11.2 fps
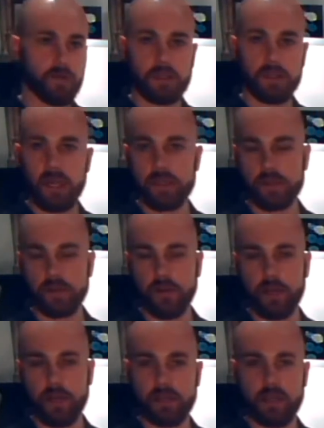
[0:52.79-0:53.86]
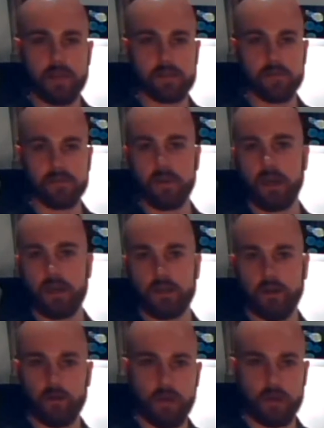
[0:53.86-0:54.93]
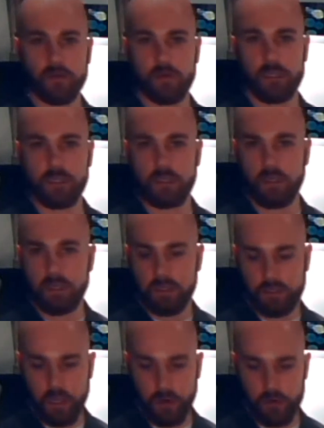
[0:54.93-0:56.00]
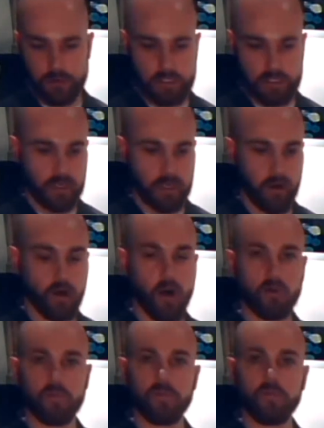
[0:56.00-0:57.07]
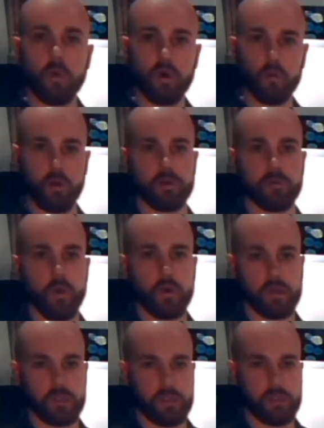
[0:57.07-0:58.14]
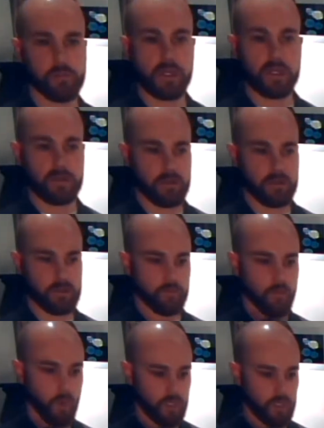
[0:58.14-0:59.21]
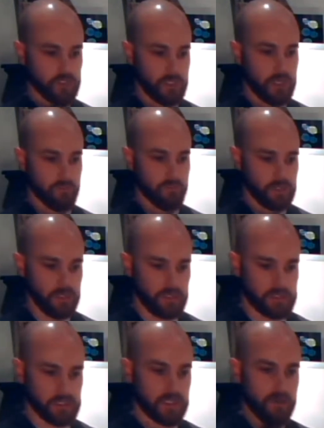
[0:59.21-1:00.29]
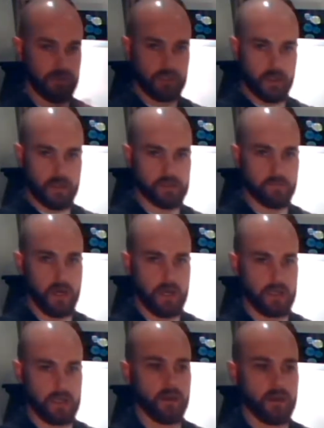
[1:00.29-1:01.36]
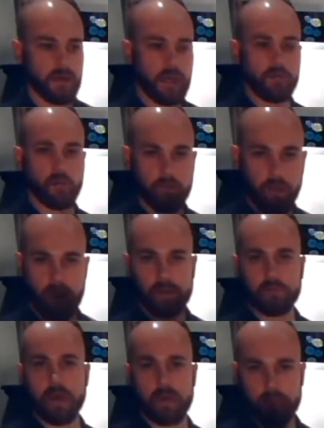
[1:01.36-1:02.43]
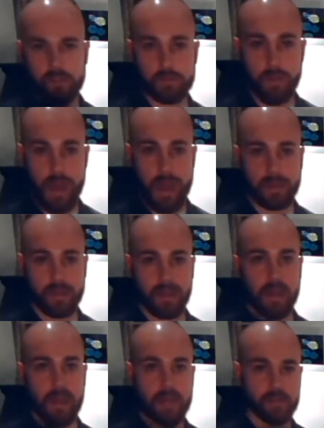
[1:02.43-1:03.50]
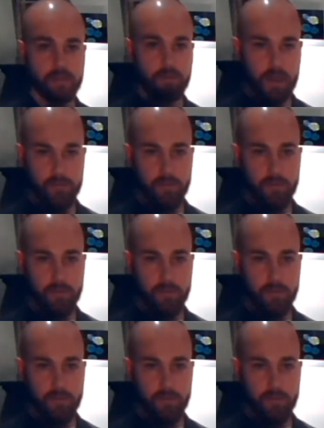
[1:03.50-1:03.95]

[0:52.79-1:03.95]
equity, lines of credit, home equity loans are all forward mortgages, meaning that the mortgage company is giving us money and we make payments back, and as we